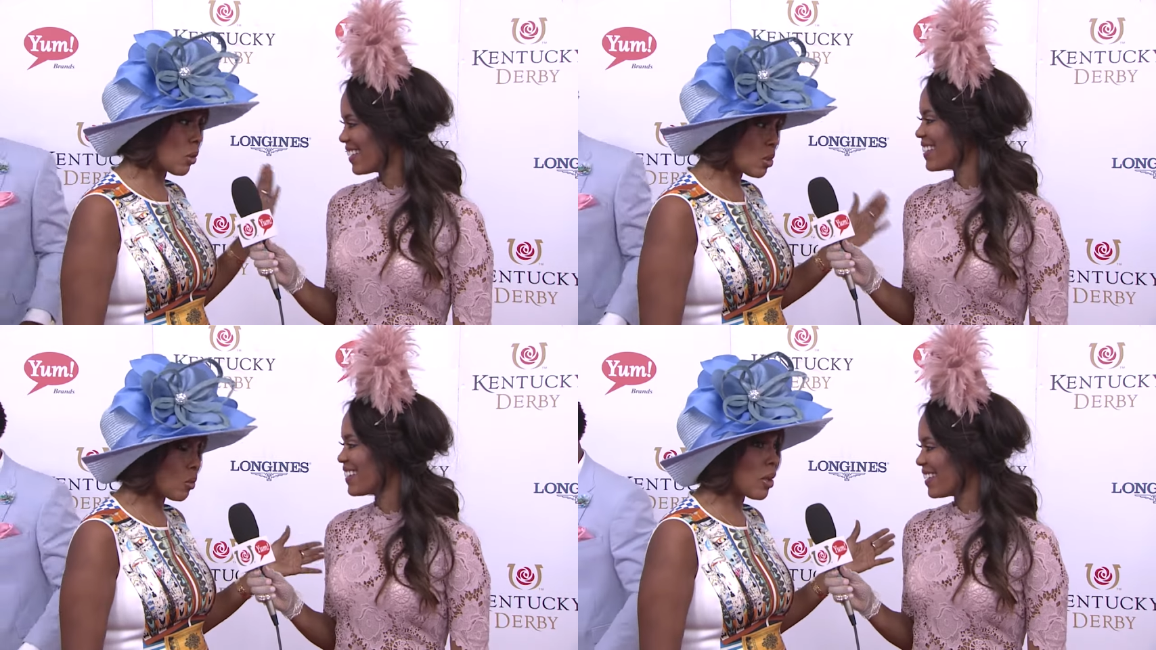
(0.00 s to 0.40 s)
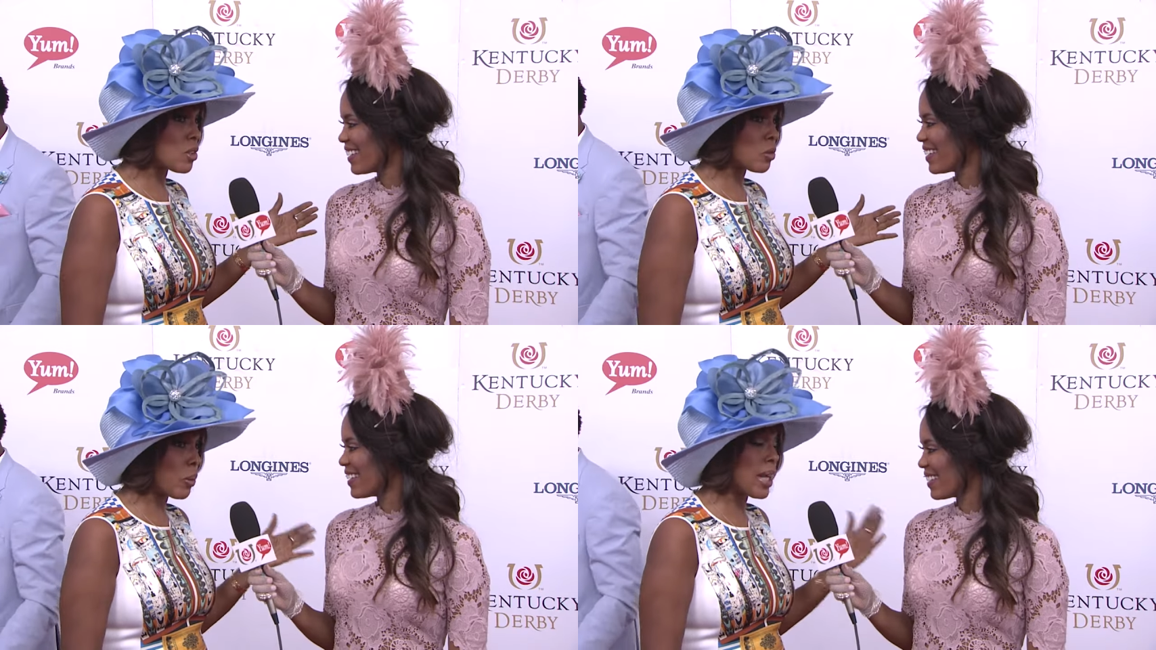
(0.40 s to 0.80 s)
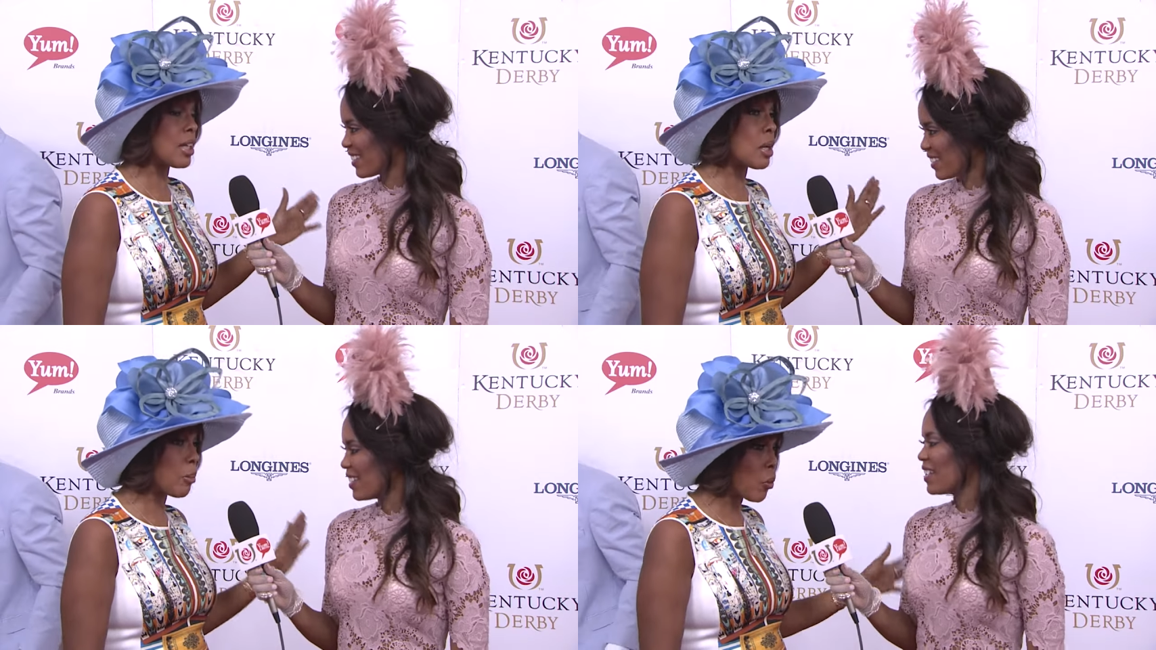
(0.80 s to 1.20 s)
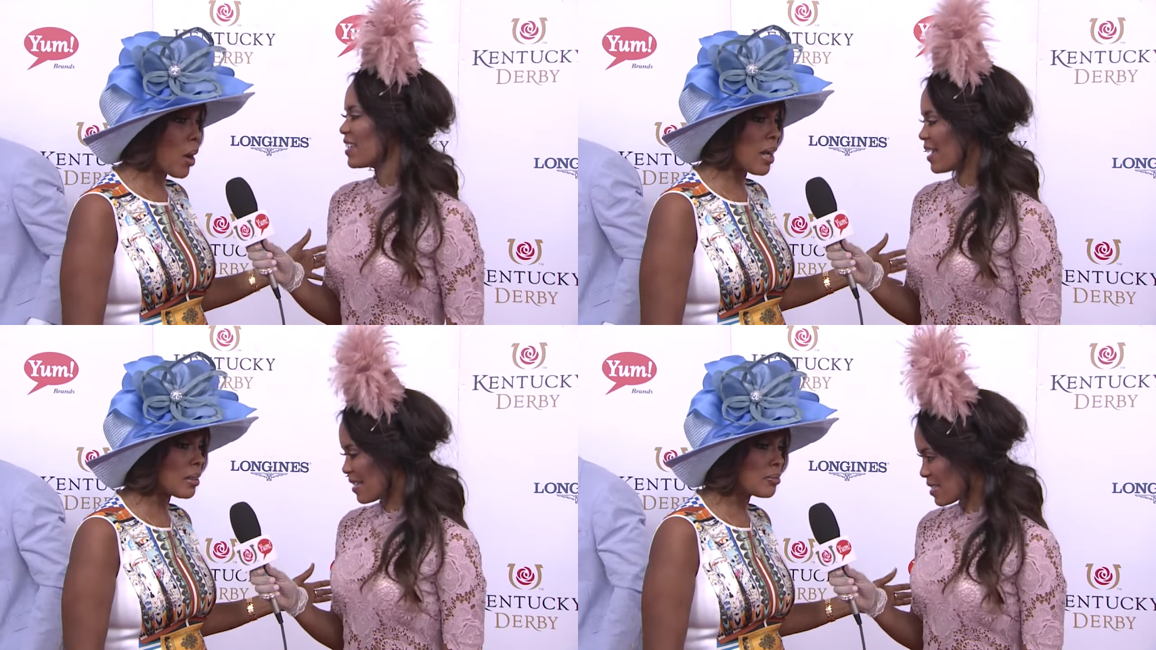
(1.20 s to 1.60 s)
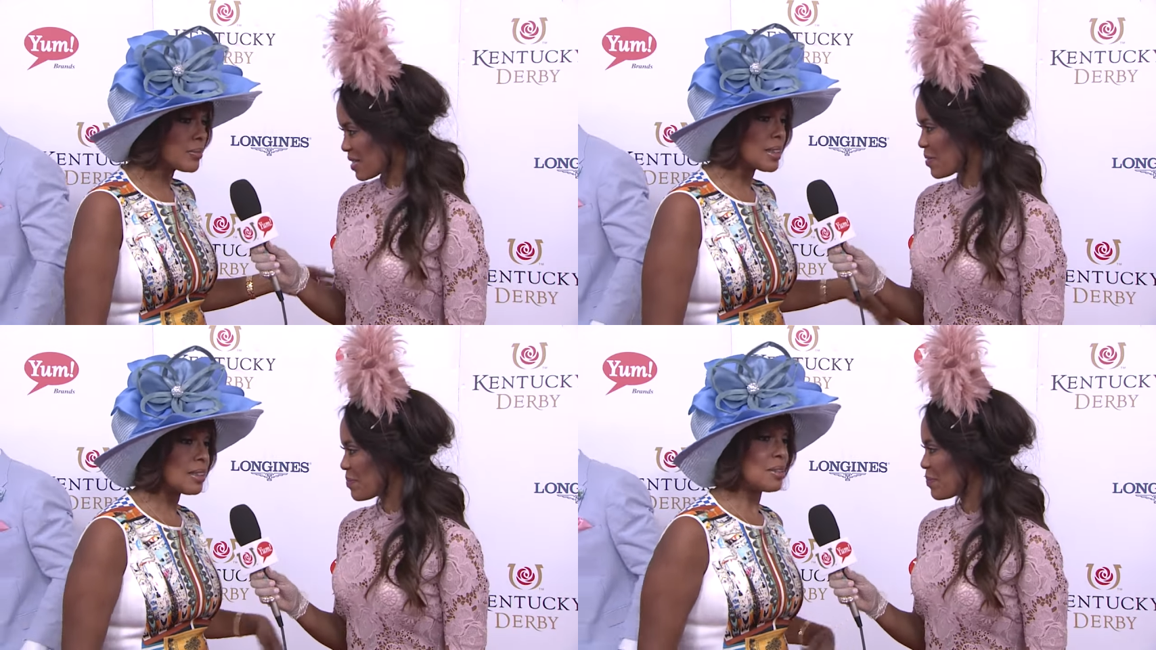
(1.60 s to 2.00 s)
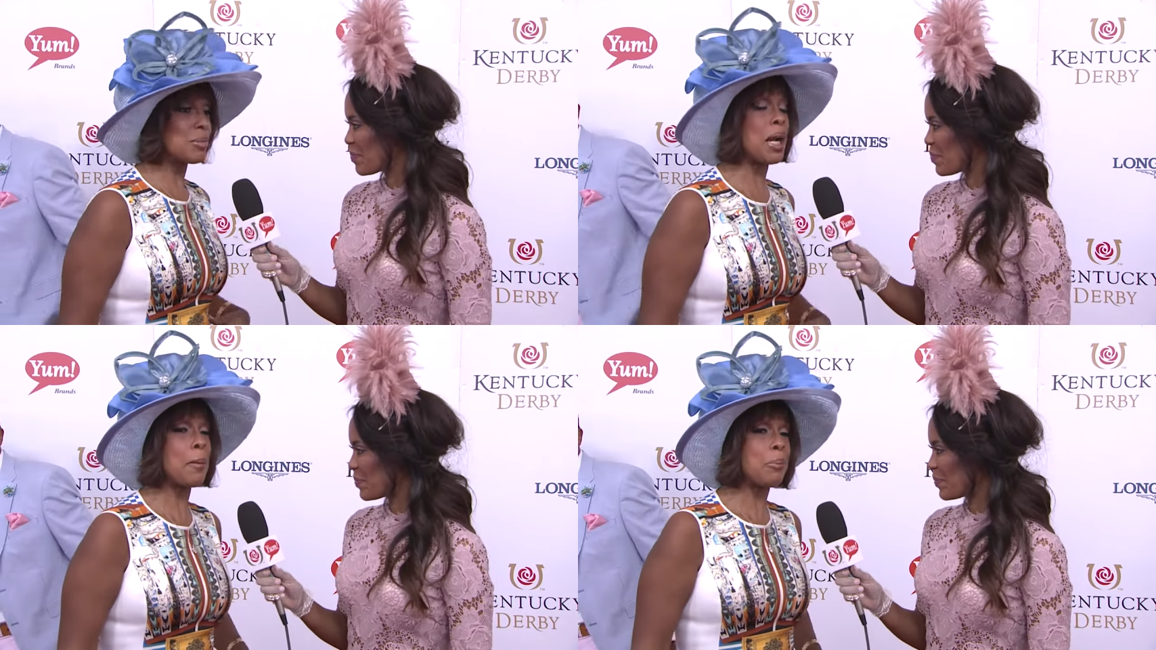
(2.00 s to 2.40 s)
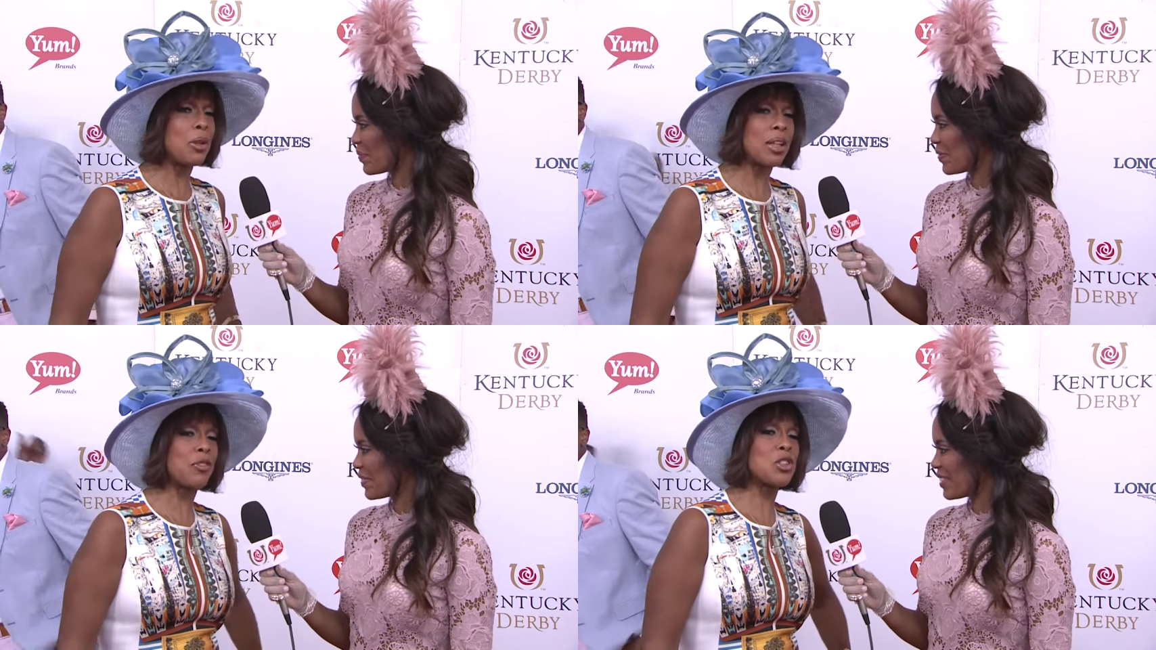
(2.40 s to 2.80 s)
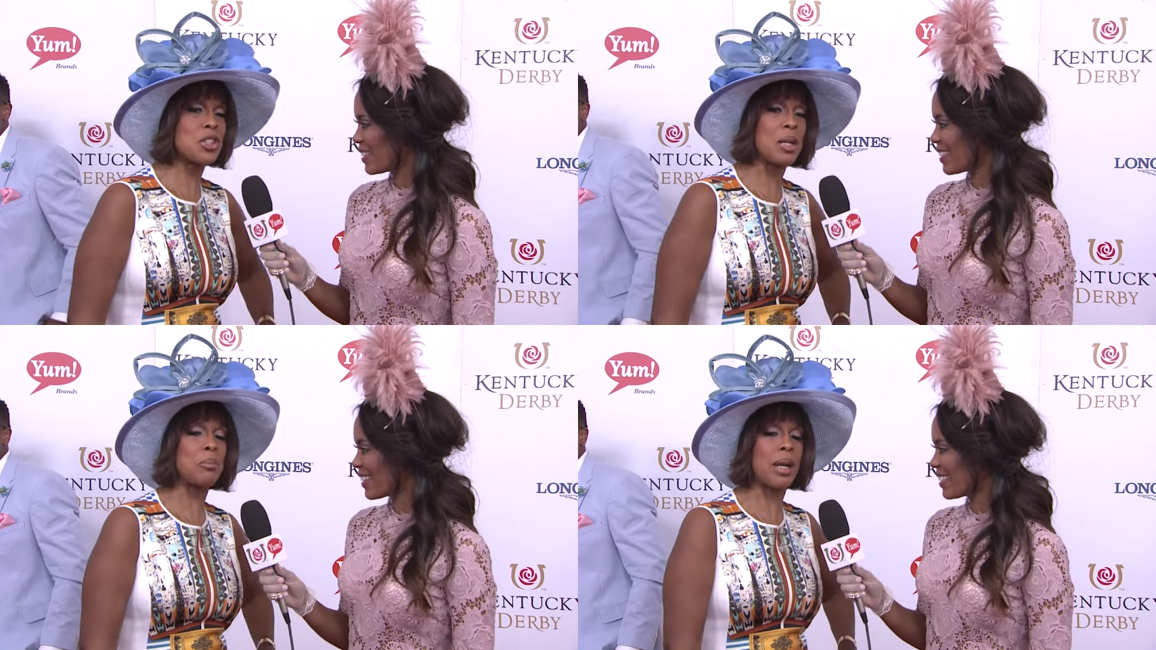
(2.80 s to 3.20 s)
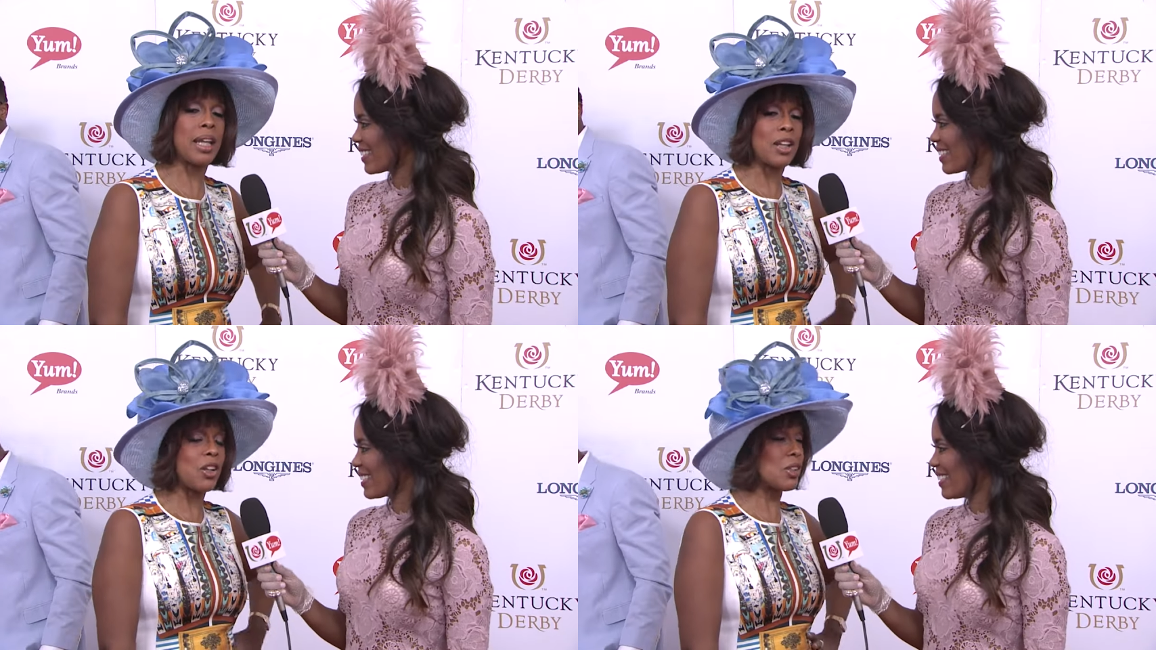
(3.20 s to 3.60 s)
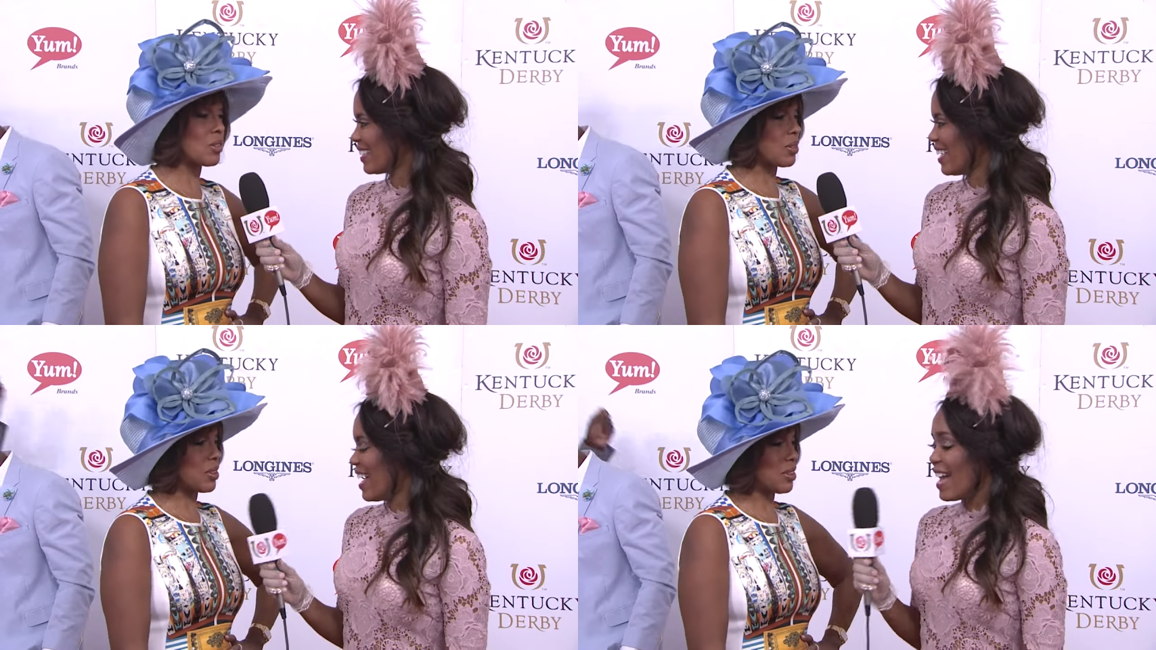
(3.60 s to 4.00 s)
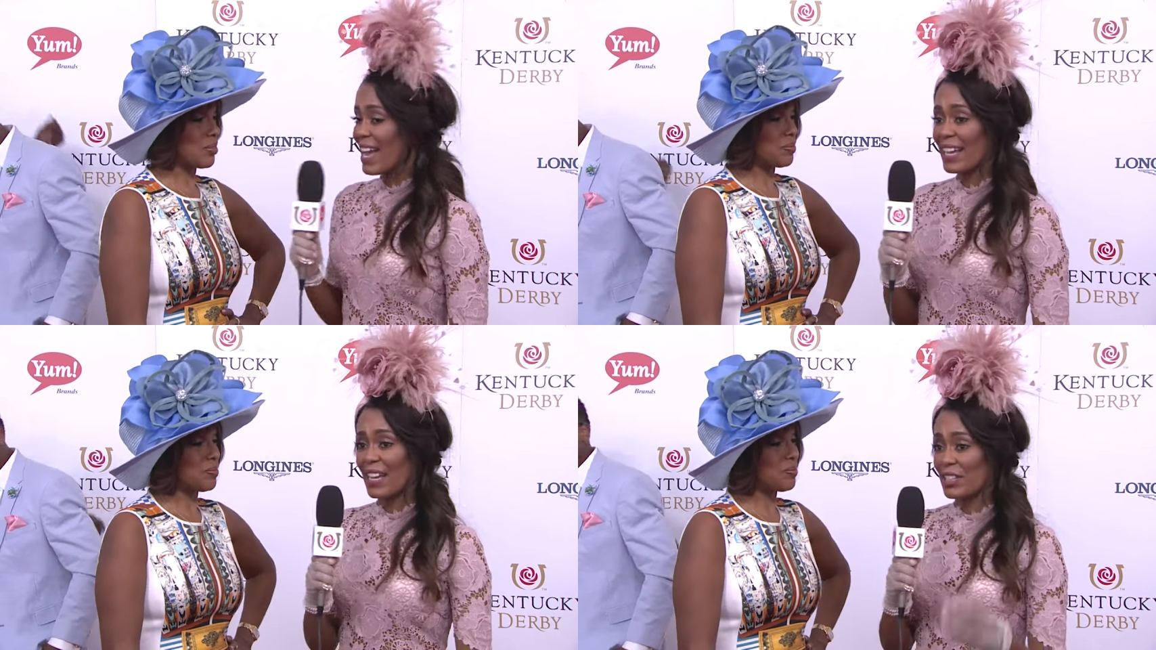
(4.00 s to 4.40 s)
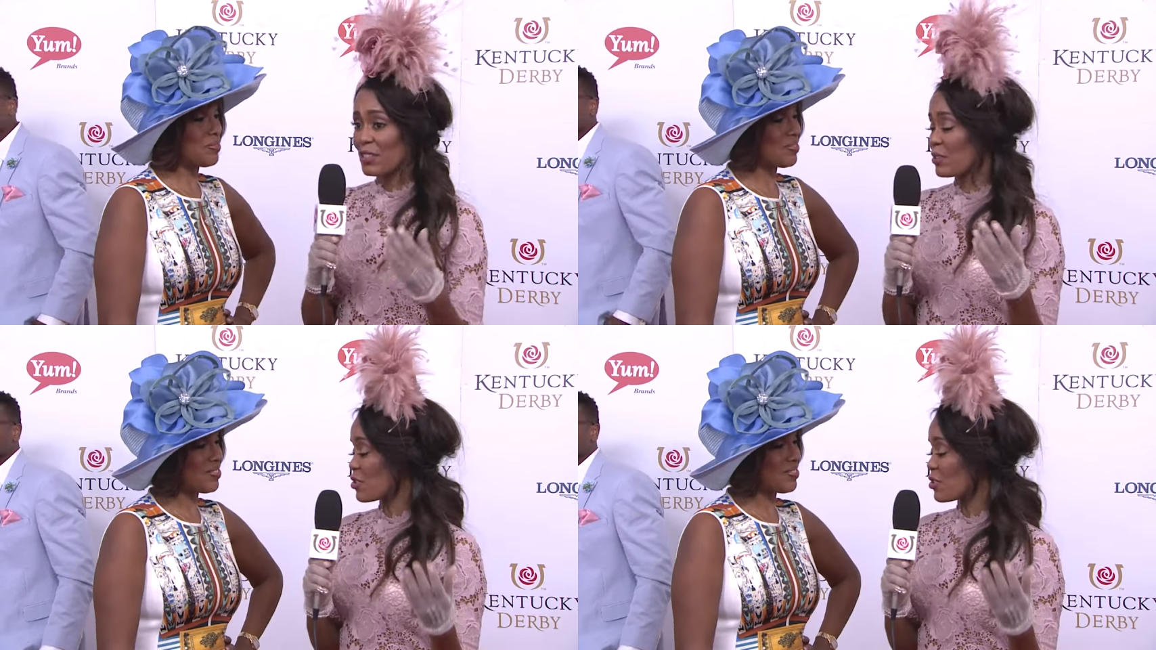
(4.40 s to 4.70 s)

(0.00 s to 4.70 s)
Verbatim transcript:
Speaker 1: is, is rated number one. Yes but I'm pulling for sudden breaking news. Hey, and you know,